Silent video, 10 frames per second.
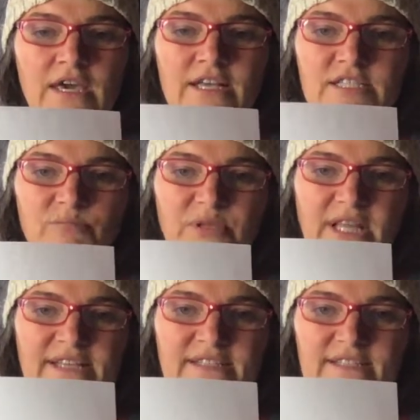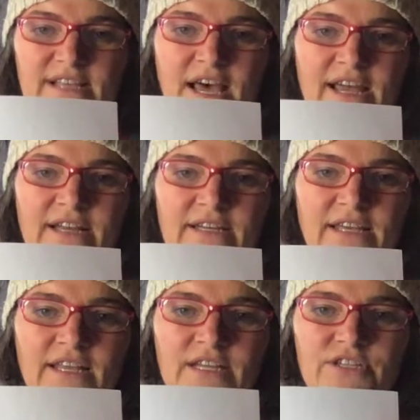It's a plus sign.
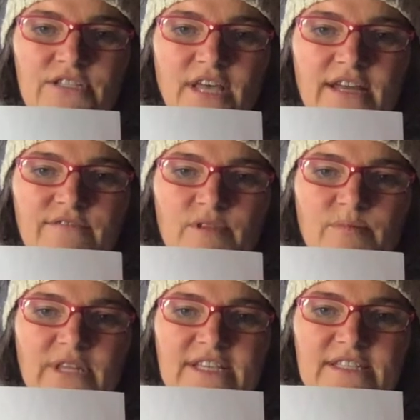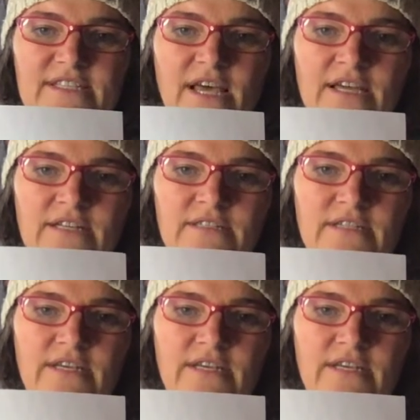And each side of the plus sign